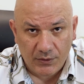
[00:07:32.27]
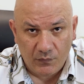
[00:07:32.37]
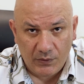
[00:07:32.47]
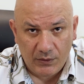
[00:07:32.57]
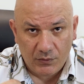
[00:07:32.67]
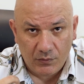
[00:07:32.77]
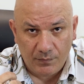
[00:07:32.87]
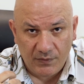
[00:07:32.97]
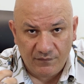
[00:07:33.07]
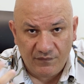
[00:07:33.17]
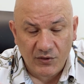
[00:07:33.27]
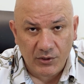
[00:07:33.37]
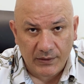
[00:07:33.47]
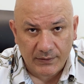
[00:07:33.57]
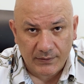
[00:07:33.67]
We need to be
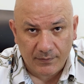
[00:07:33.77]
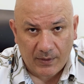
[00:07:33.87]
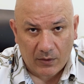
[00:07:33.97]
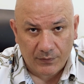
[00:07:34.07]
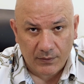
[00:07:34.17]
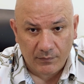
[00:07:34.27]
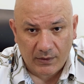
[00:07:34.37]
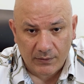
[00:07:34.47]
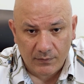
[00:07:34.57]
vigilant about them and